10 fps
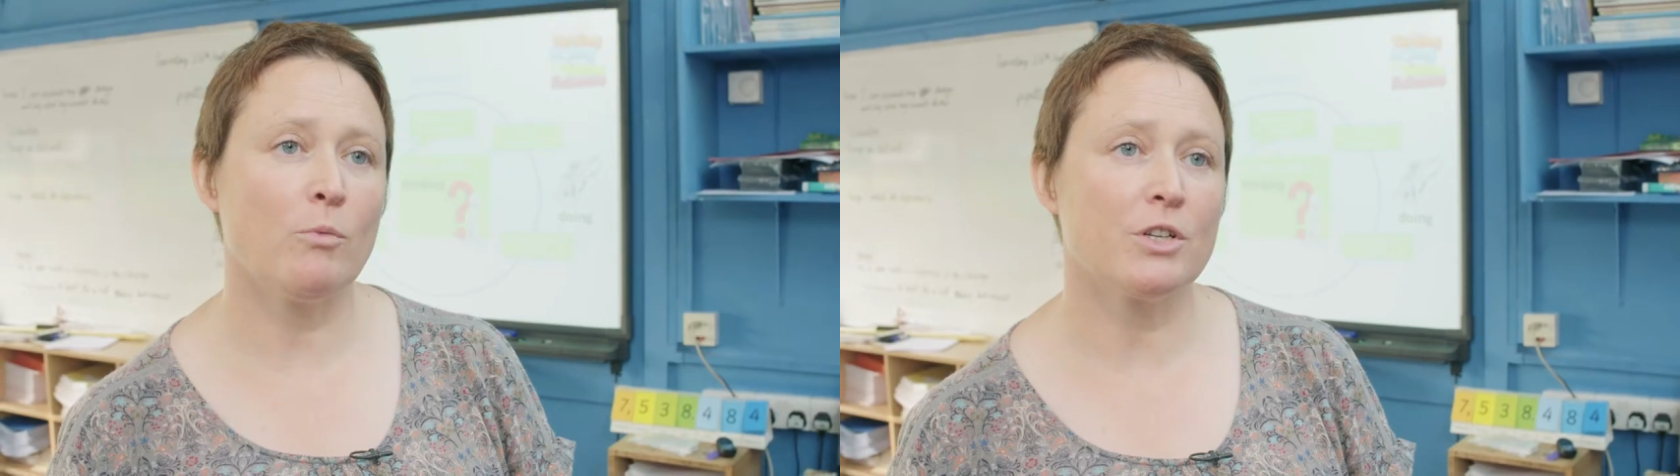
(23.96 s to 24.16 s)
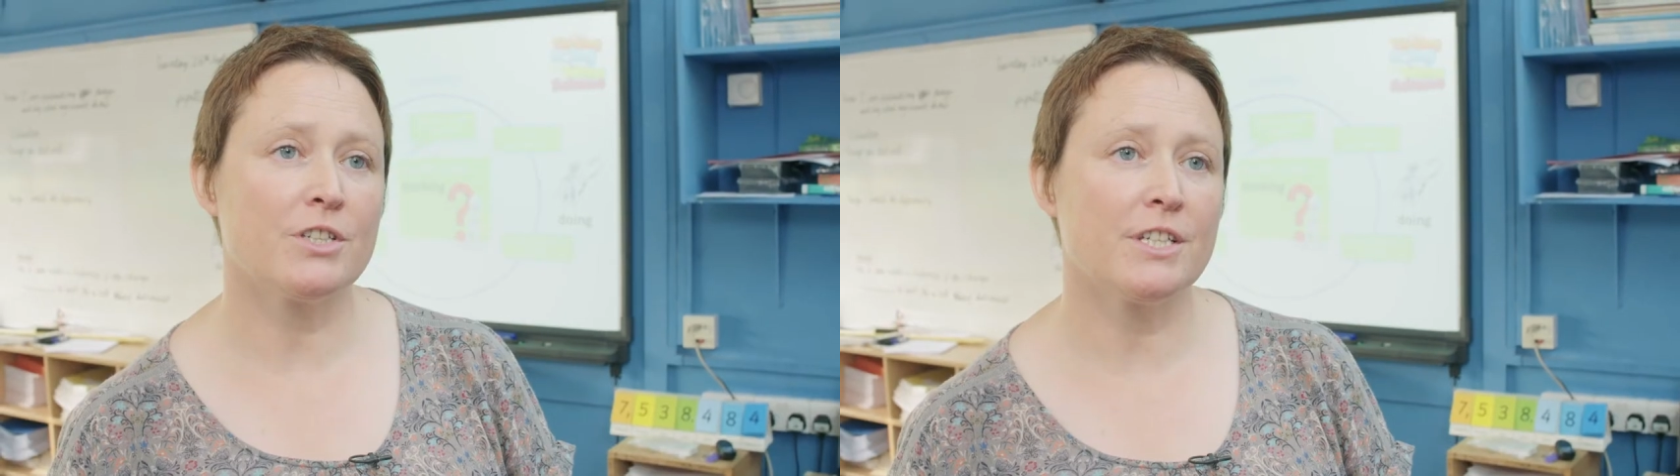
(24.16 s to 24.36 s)

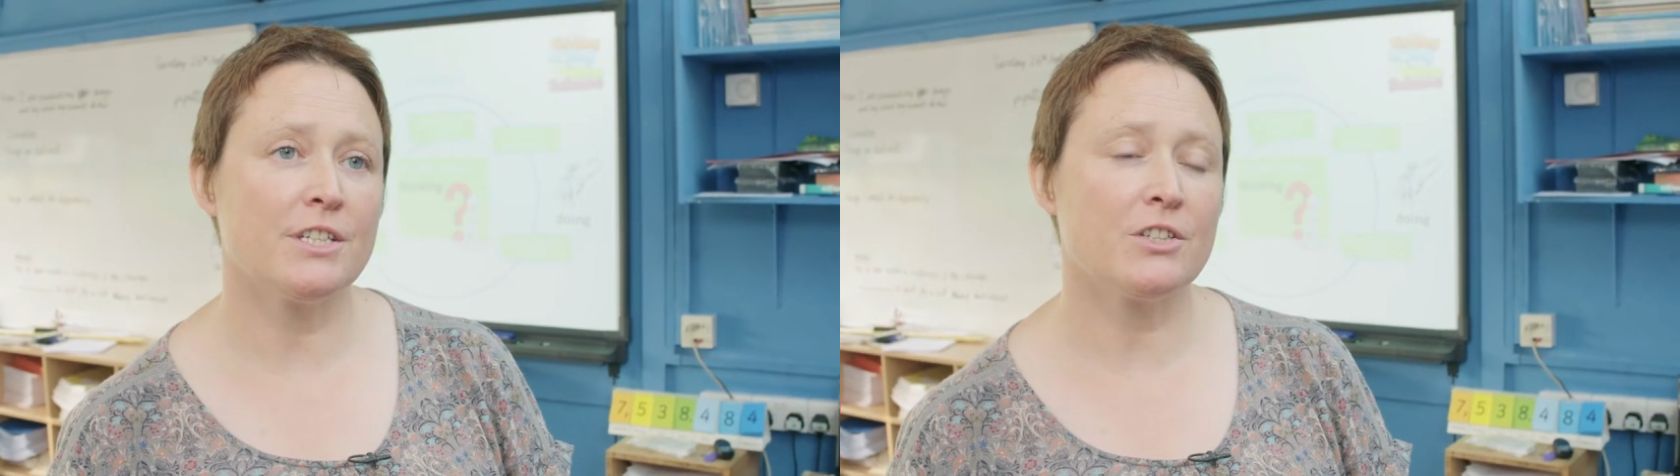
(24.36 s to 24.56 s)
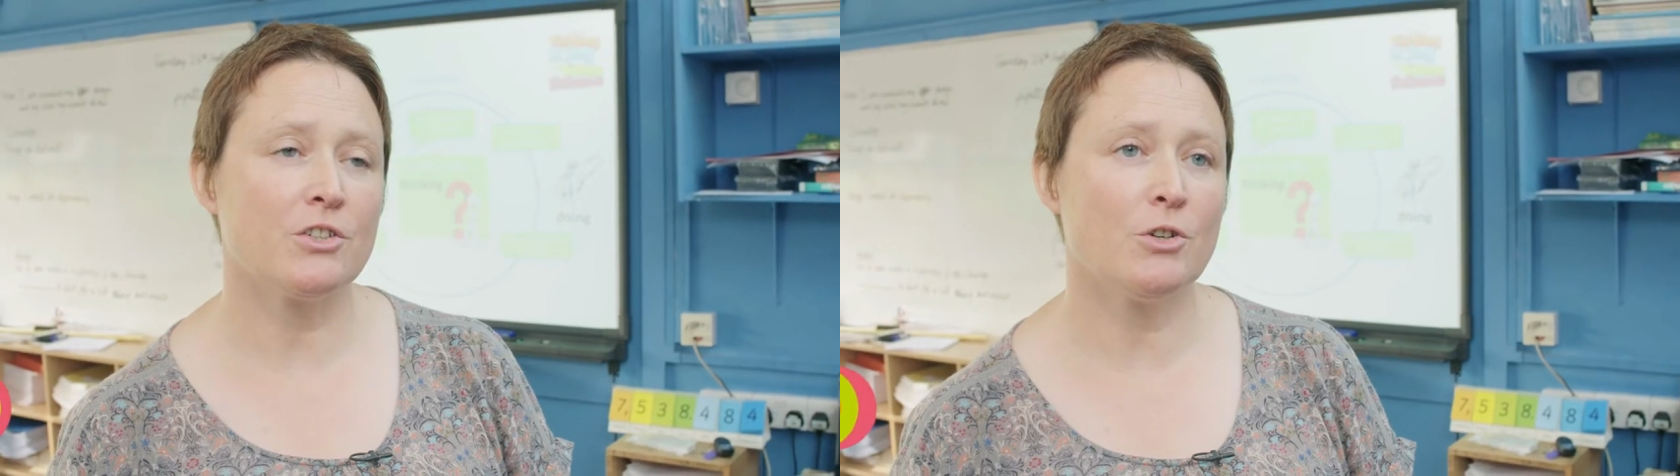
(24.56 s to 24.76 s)
wanted
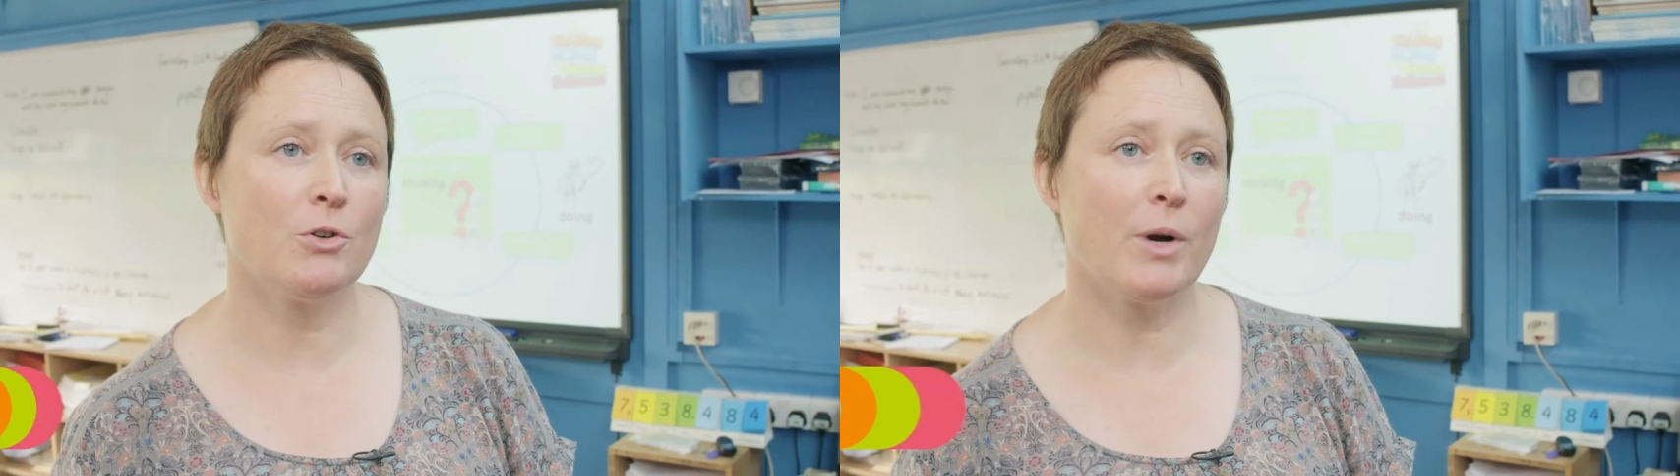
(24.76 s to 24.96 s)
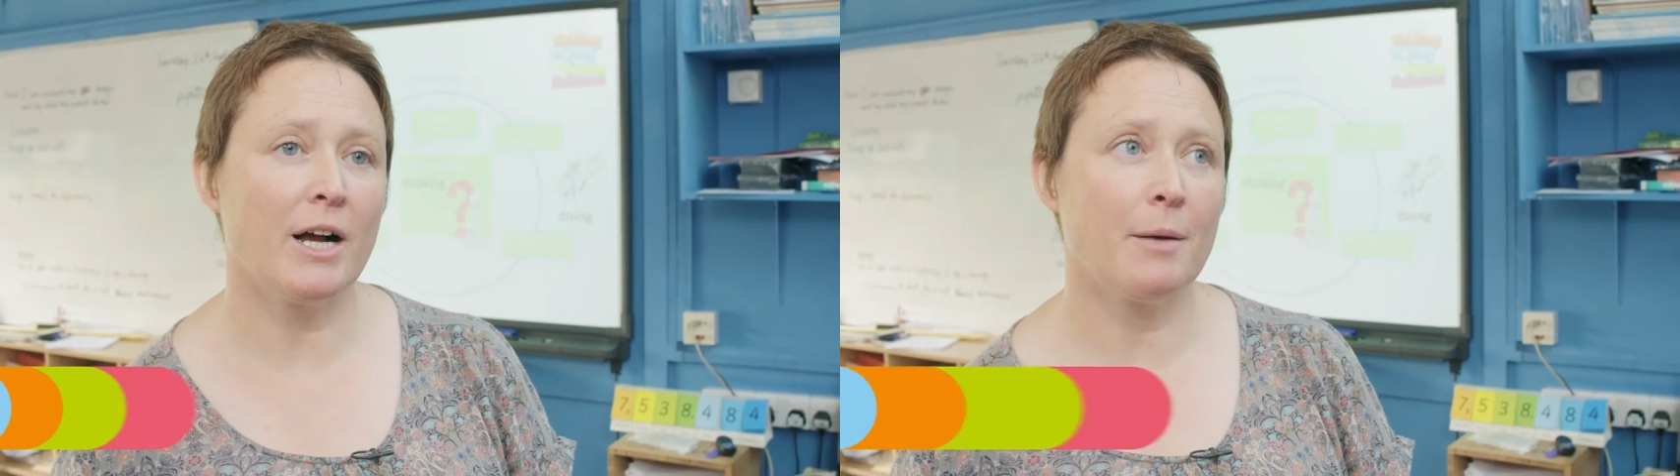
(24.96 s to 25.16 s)

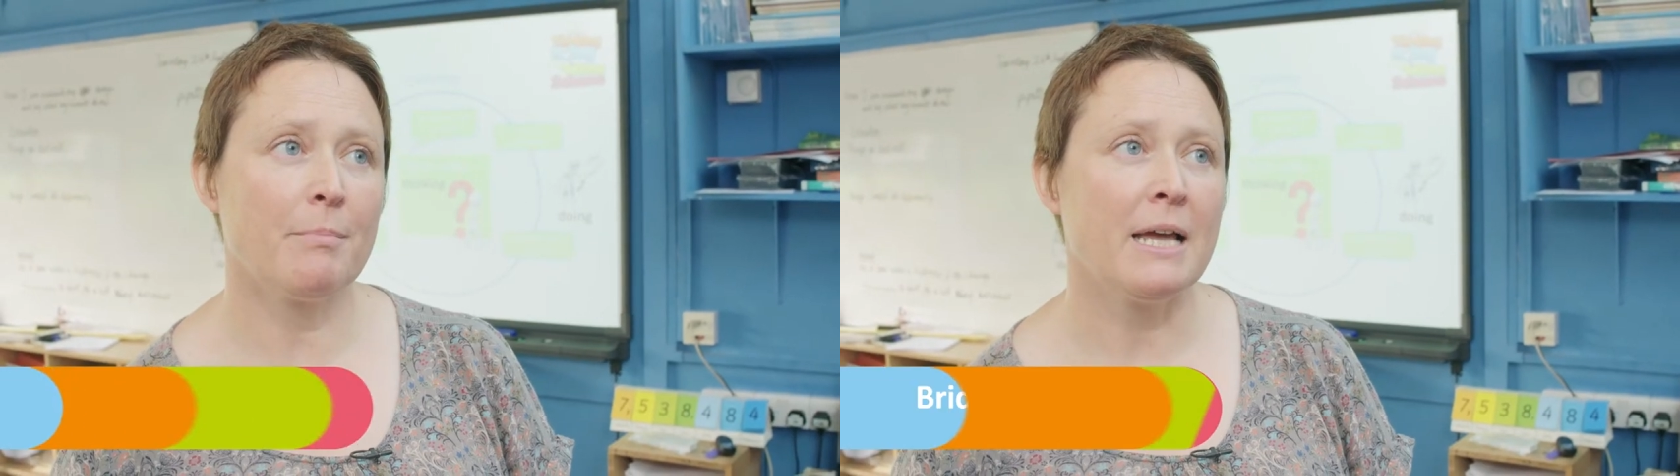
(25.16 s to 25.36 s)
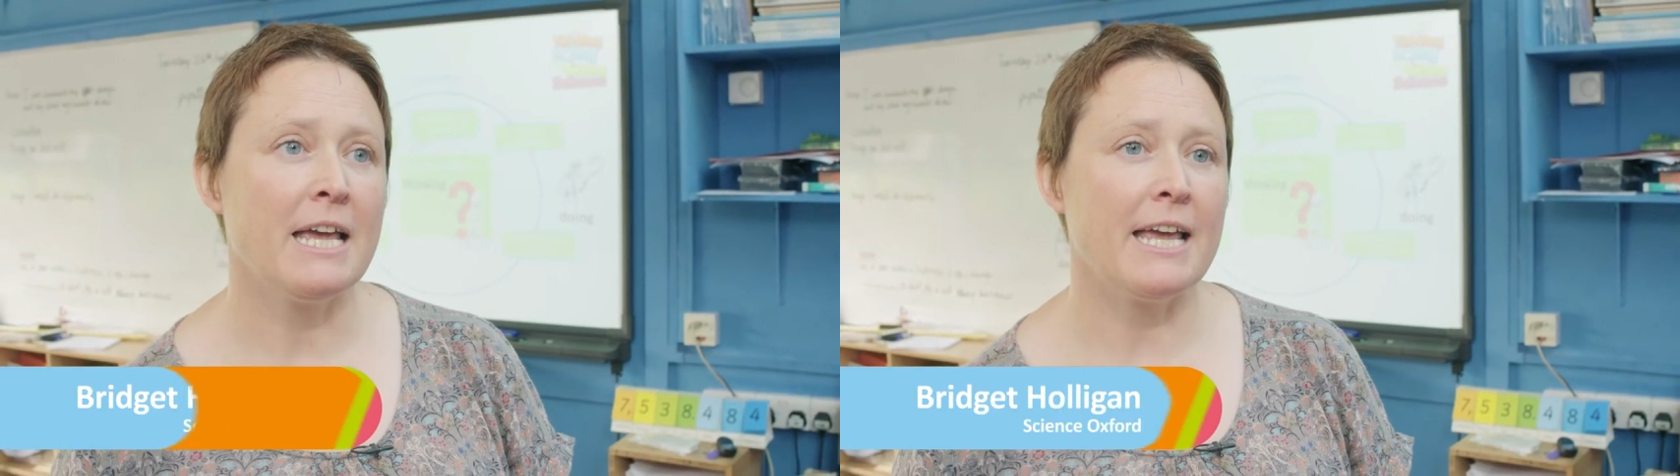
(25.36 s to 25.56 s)
to